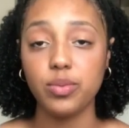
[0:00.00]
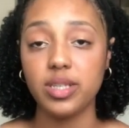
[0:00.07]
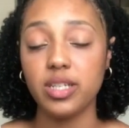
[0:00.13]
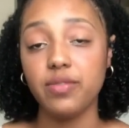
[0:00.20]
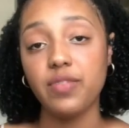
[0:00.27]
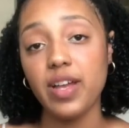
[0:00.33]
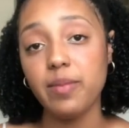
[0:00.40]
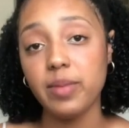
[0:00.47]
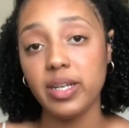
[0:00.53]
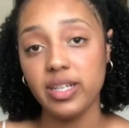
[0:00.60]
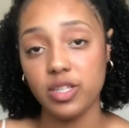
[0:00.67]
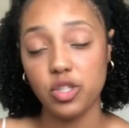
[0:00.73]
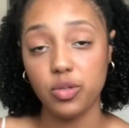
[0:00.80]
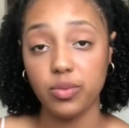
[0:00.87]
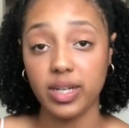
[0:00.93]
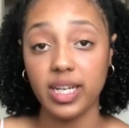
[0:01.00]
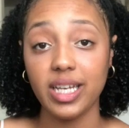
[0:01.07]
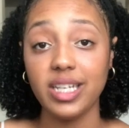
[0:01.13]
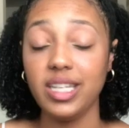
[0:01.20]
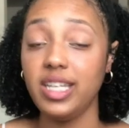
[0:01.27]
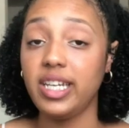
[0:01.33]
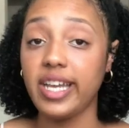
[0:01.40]
within 5 minutes, you want to
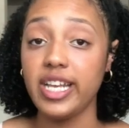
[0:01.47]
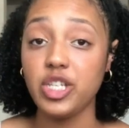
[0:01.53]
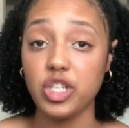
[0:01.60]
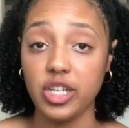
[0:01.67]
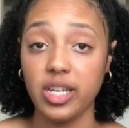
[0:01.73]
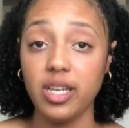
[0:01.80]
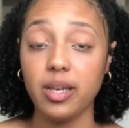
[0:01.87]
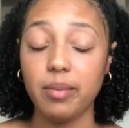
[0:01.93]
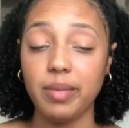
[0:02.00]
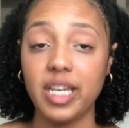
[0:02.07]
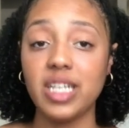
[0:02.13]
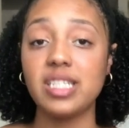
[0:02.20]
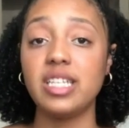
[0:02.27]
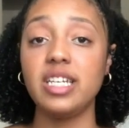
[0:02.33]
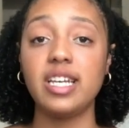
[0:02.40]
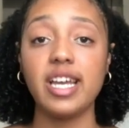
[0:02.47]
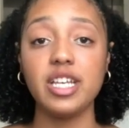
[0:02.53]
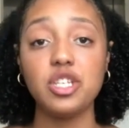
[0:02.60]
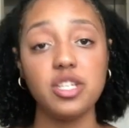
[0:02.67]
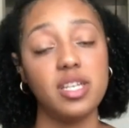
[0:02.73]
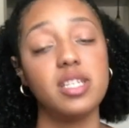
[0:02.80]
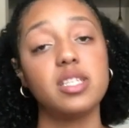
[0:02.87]
get an EKG, because the
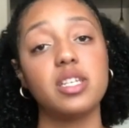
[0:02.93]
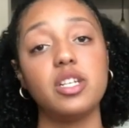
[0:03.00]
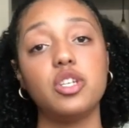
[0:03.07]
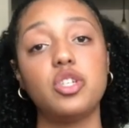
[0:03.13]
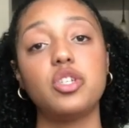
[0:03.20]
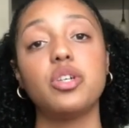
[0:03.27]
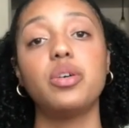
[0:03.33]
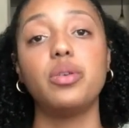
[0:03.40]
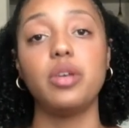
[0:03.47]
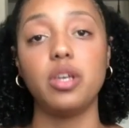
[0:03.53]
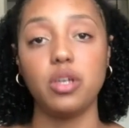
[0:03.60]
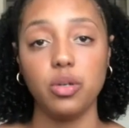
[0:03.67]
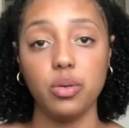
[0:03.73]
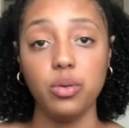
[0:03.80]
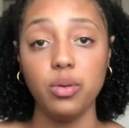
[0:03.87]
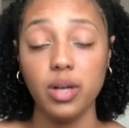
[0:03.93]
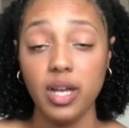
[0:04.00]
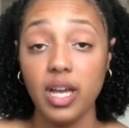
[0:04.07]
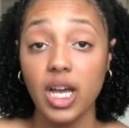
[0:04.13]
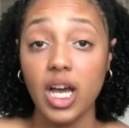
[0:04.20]
EKG is going to show you,